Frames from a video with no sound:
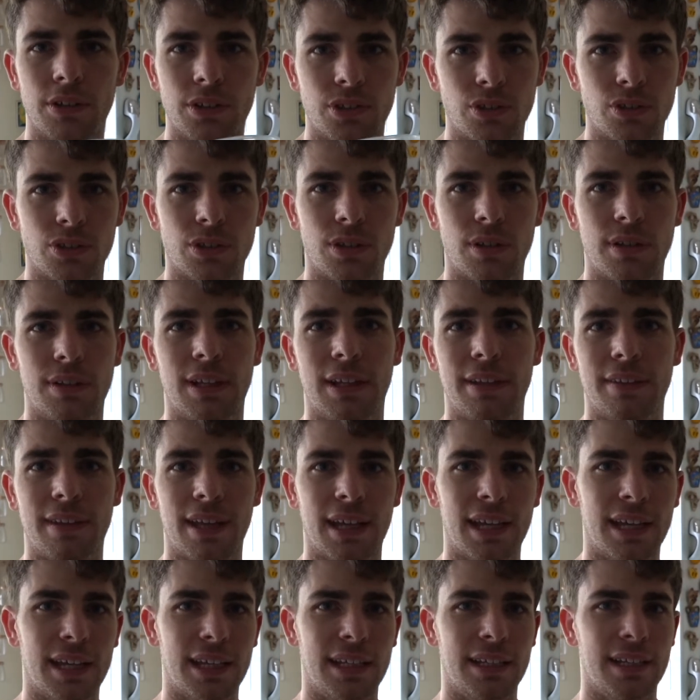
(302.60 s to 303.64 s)
or something like
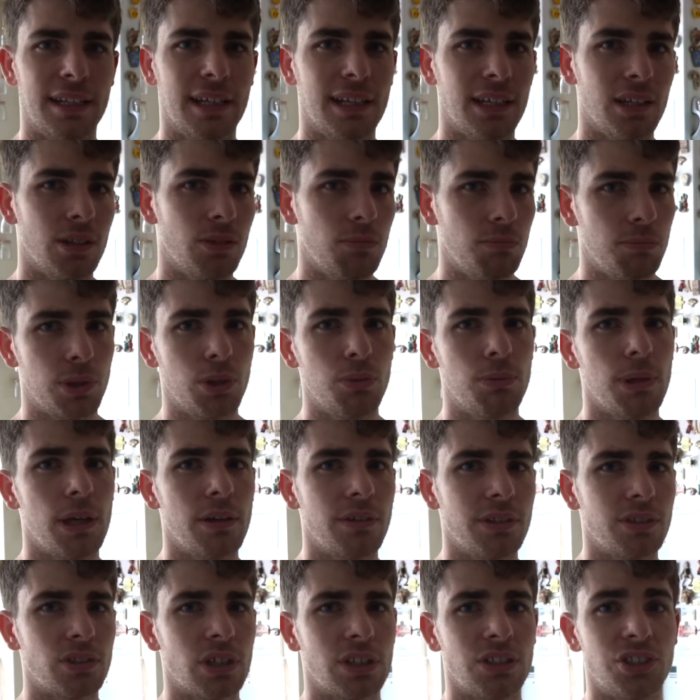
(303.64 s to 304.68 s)
that in there.
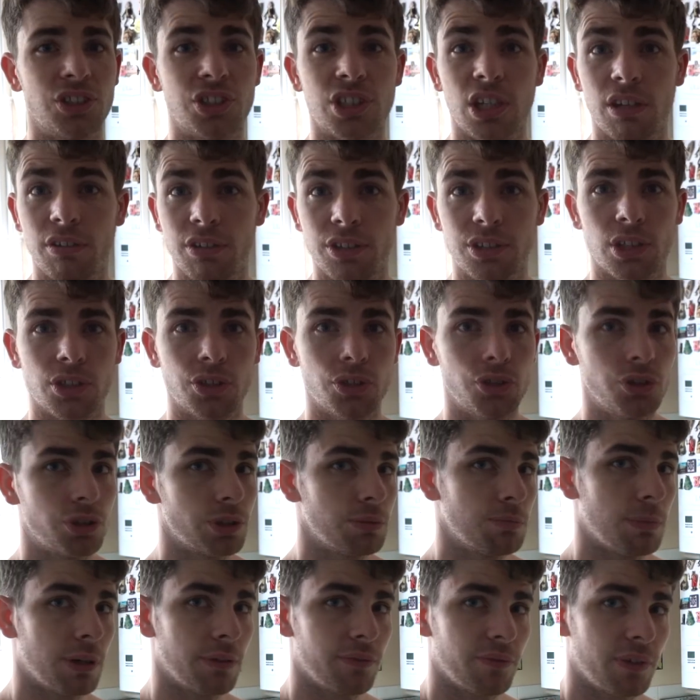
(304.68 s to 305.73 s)
Blueberries and cherries are usually
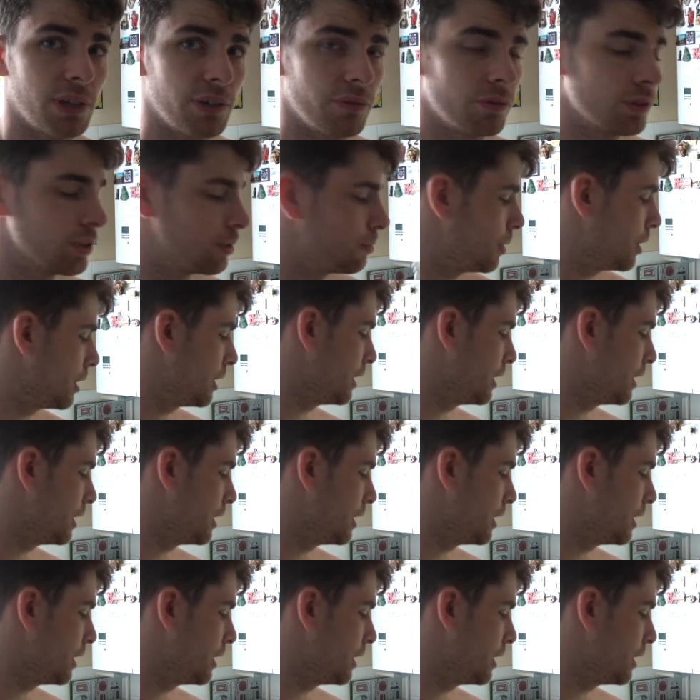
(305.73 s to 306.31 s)
my favourite to put in